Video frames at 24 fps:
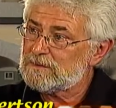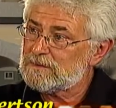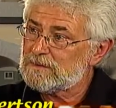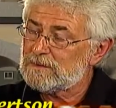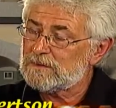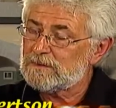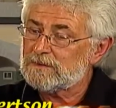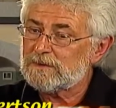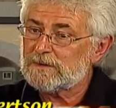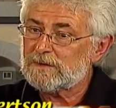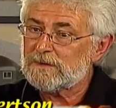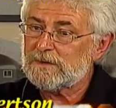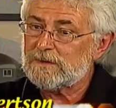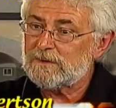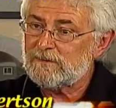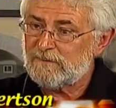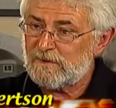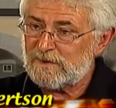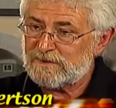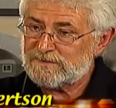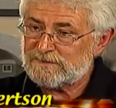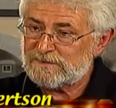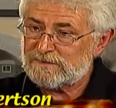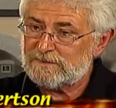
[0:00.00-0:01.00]
and
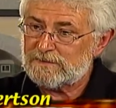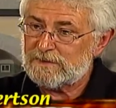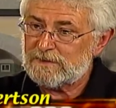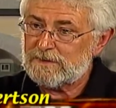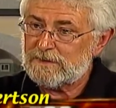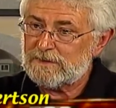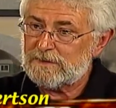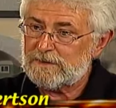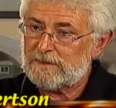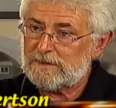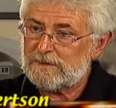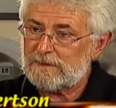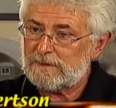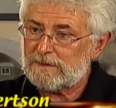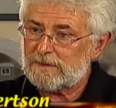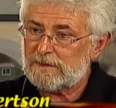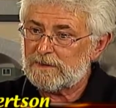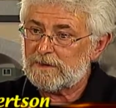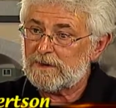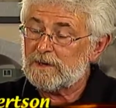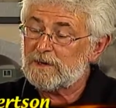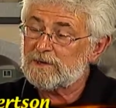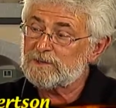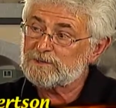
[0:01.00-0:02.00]
invested
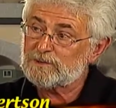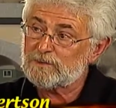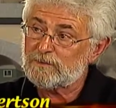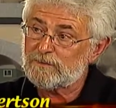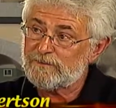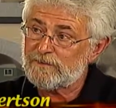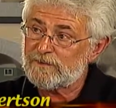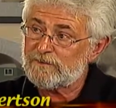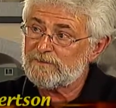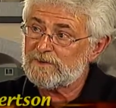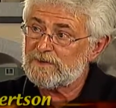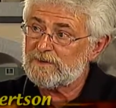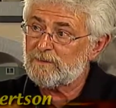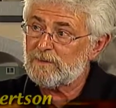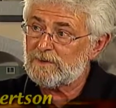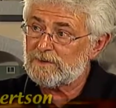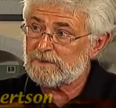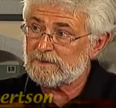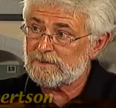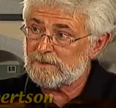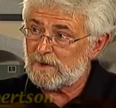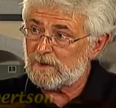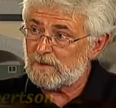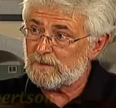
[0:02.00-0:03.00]
an initial $15
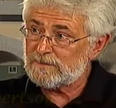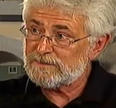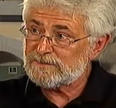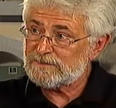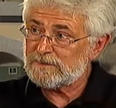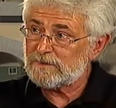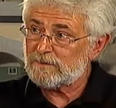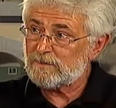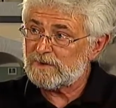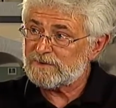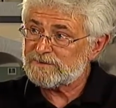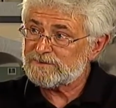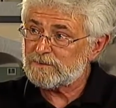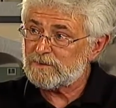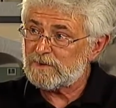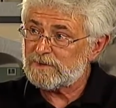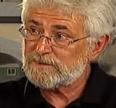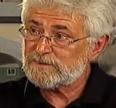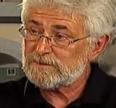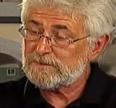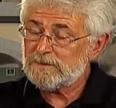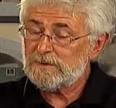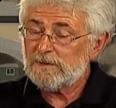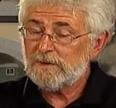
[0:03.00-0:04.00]
million in the
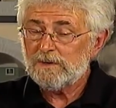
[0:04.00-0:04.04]
restoration.